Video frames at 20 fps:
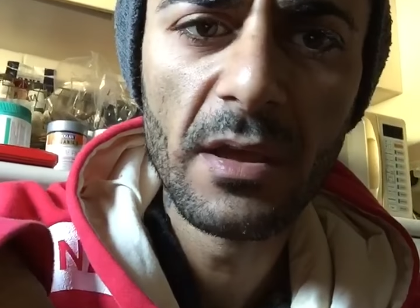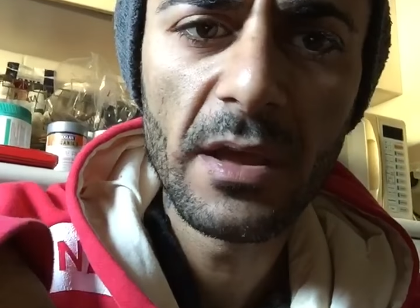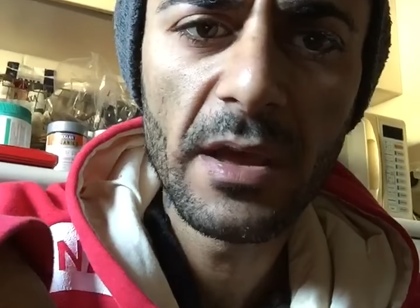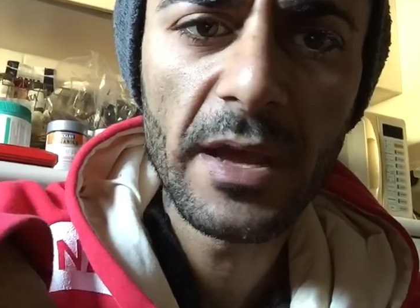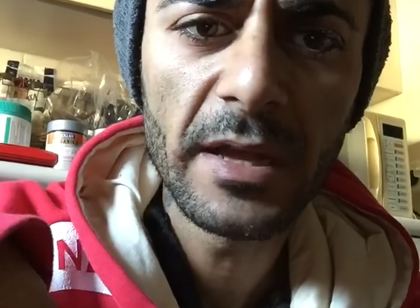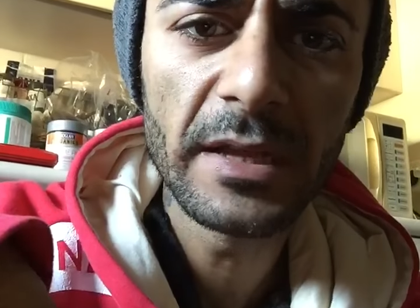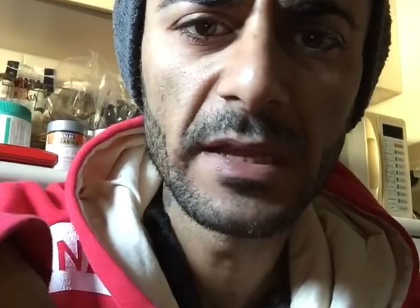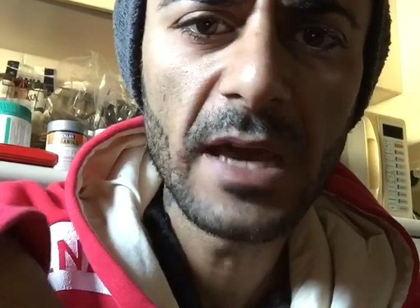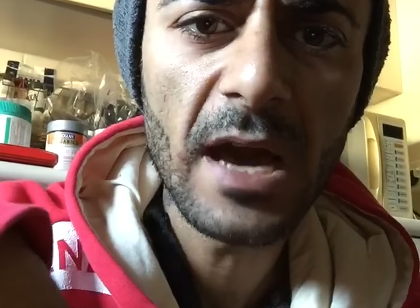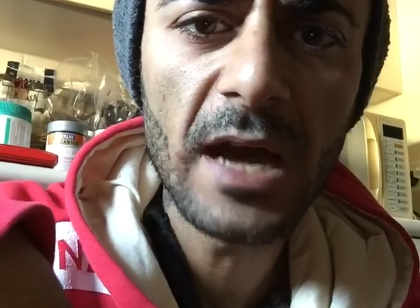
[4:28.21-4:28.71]

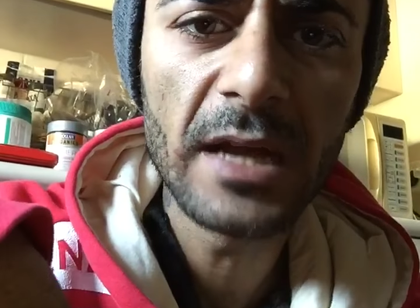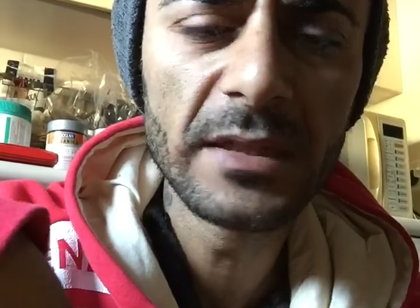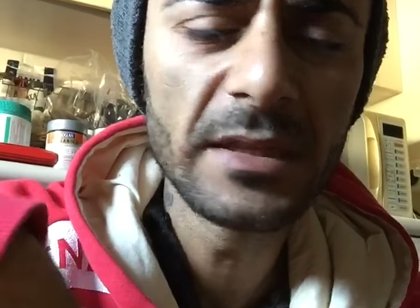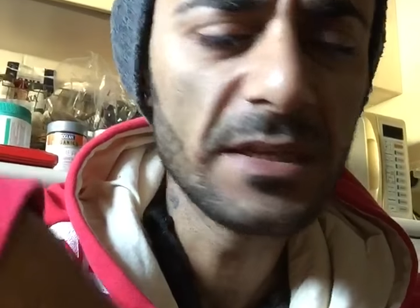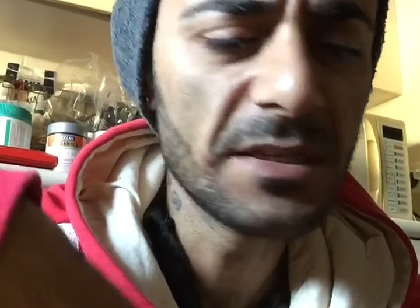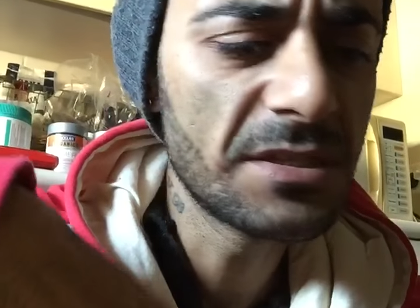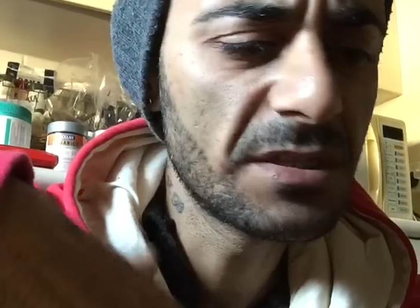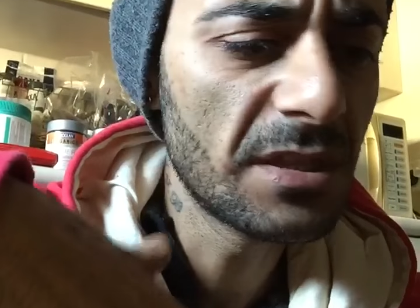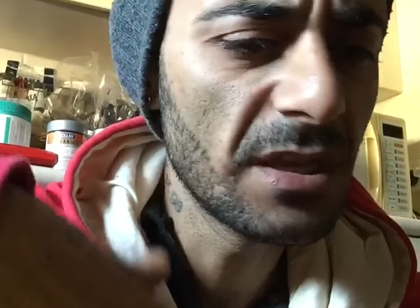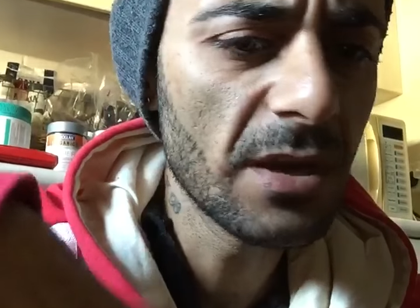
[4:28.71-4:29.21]
and
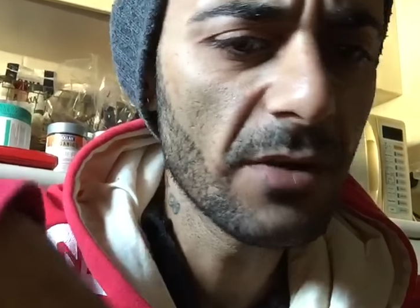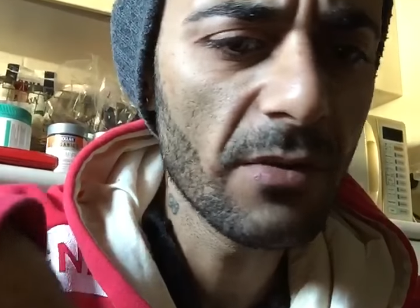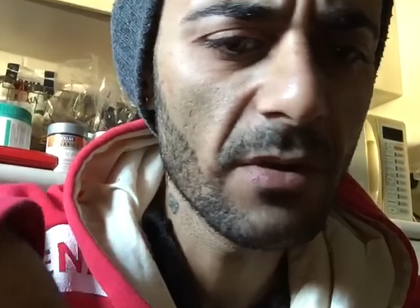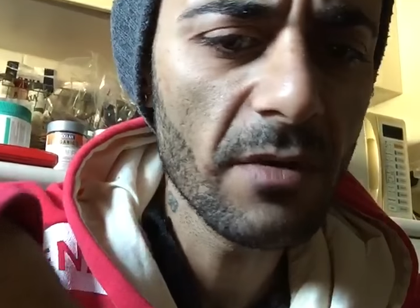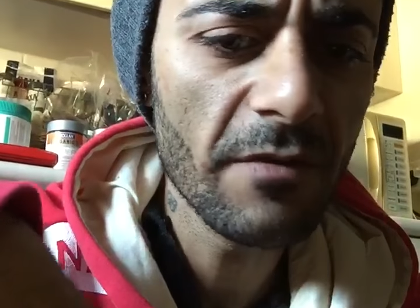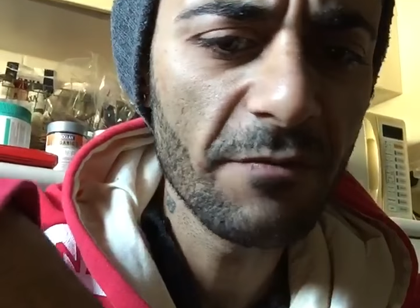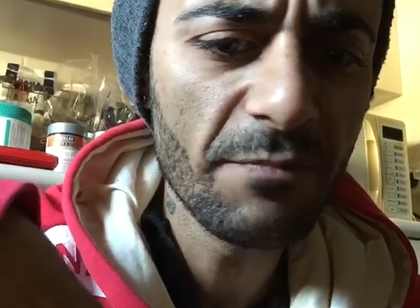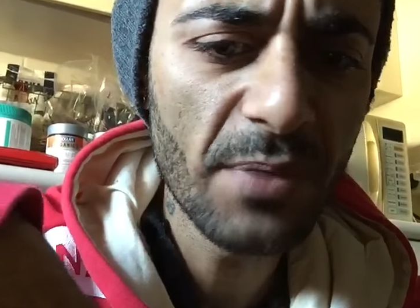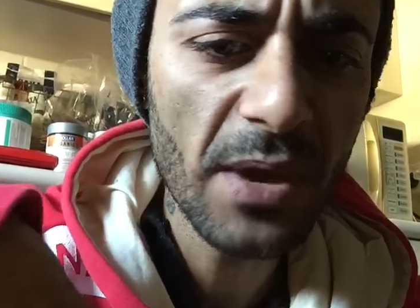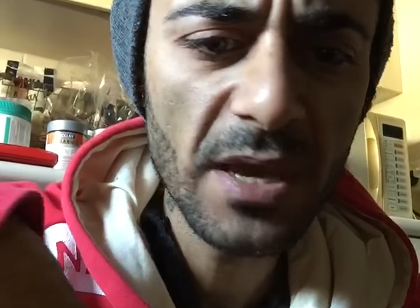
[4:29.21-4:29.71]
Gandhi's theory
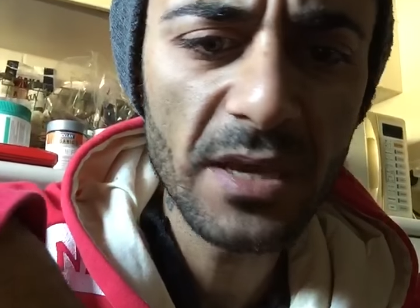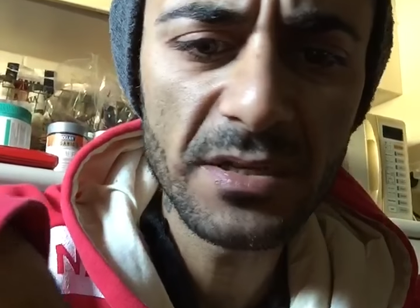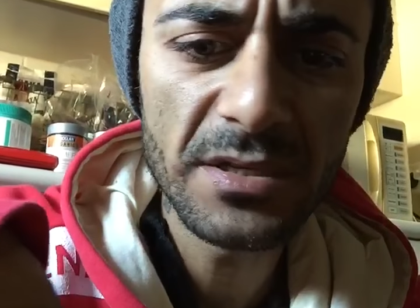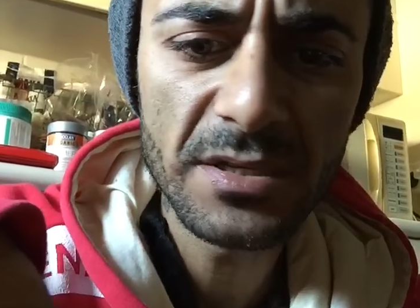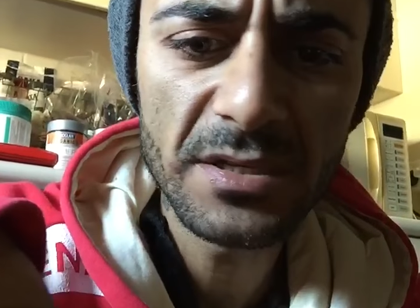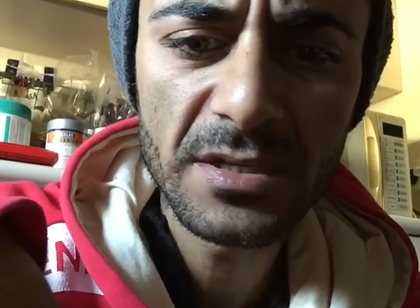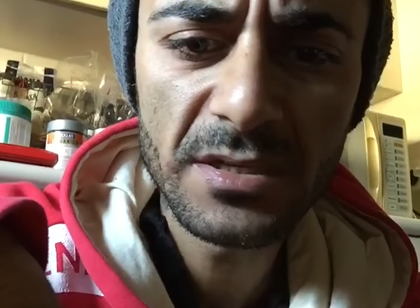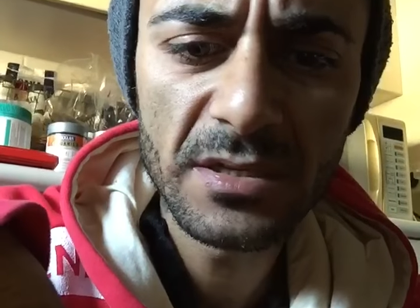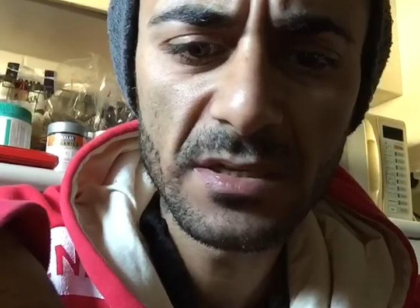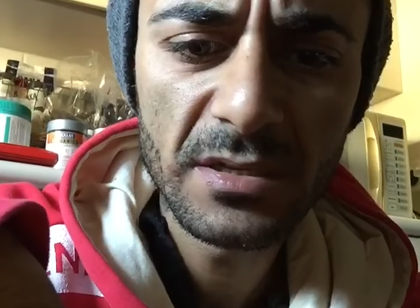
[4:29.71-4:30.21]
of
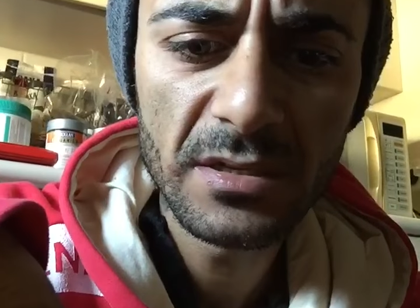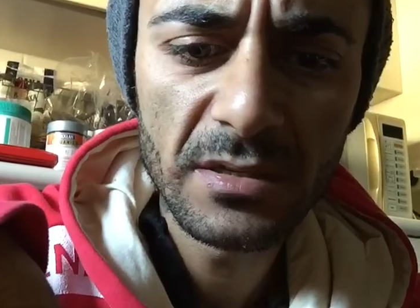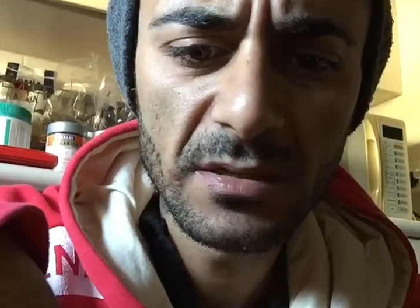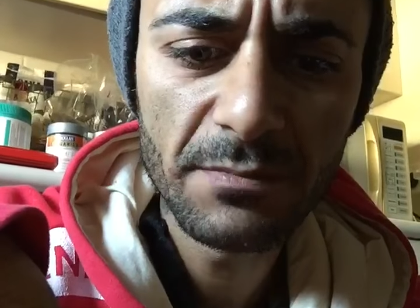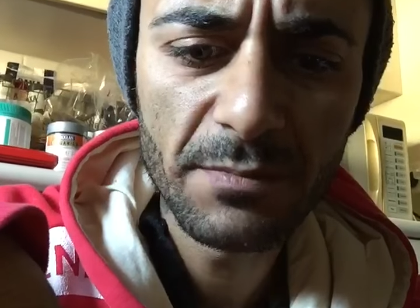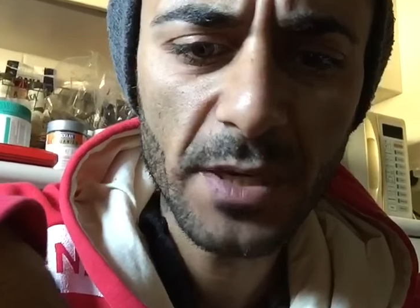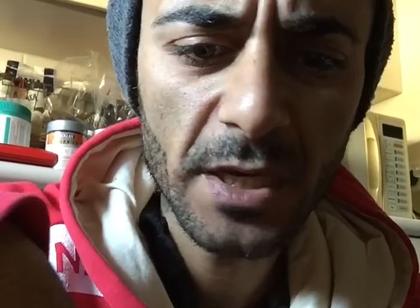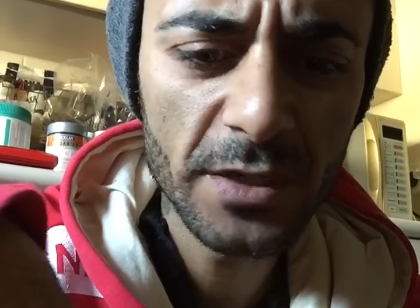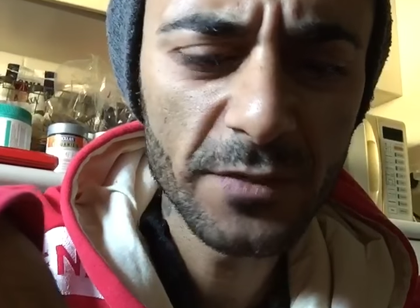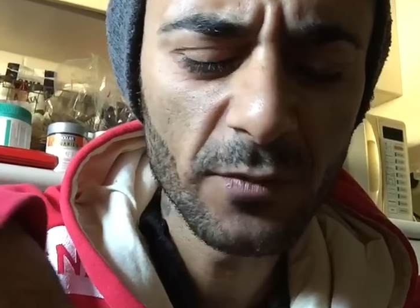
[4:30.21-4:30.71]
peace,
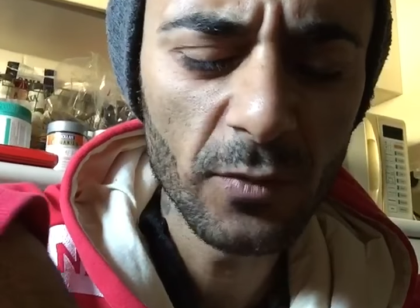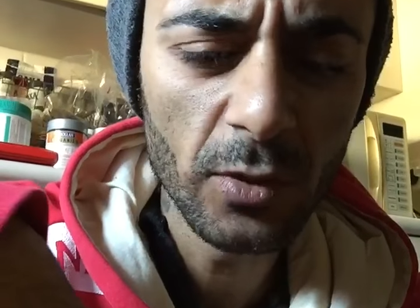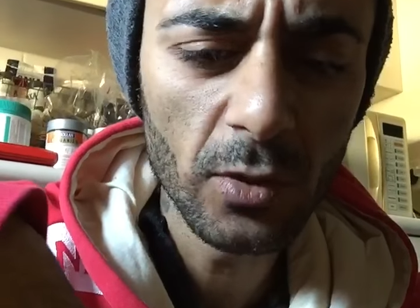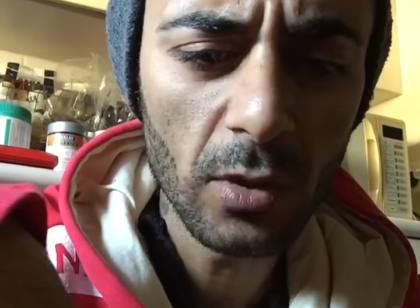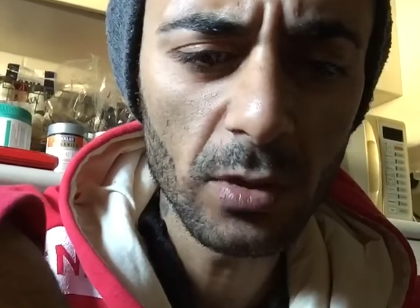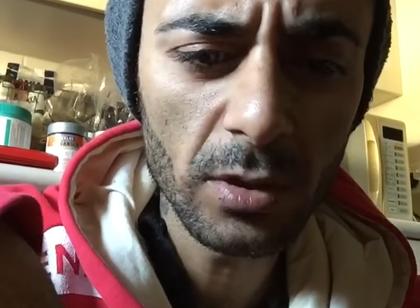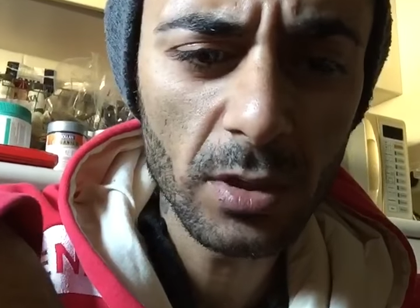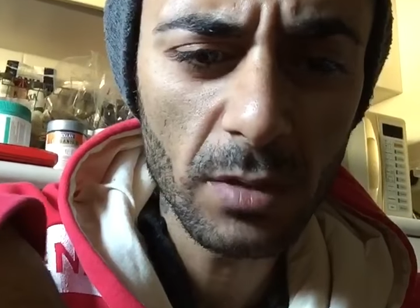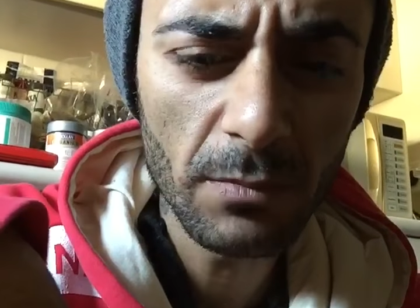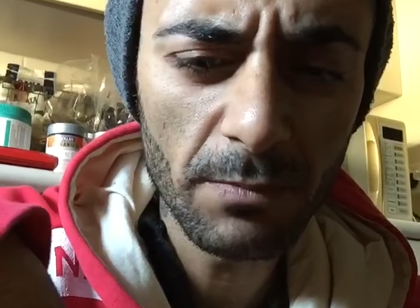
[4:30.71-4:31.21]
peaceful
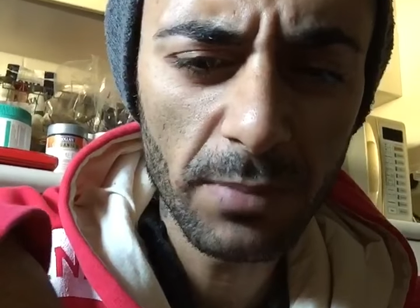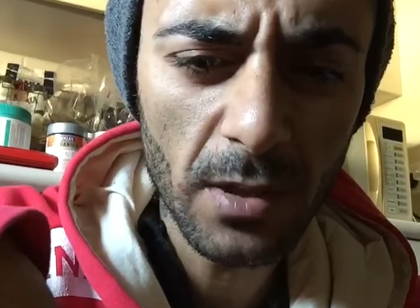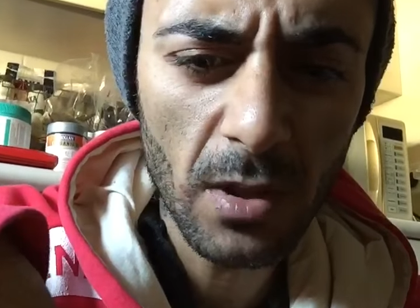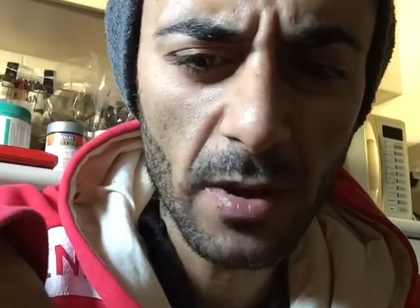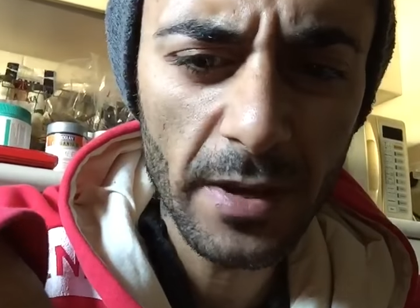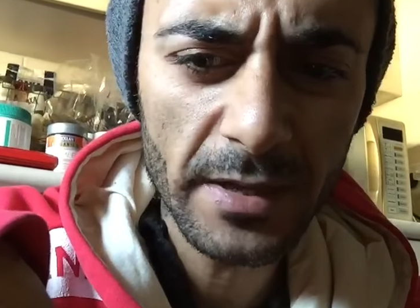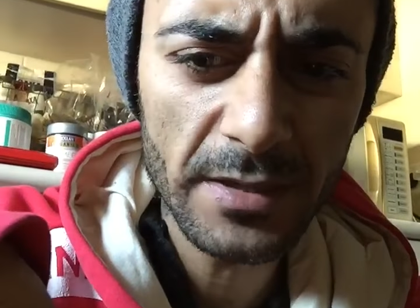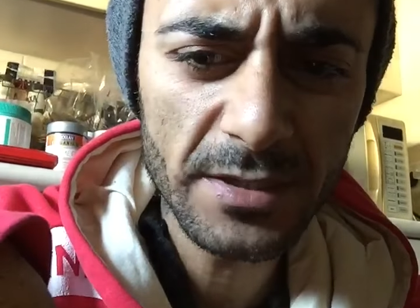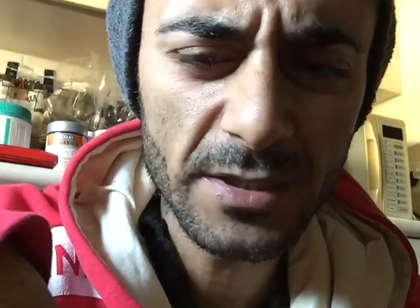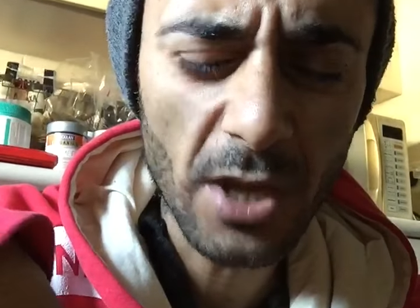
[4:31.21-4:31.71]
non-compliance.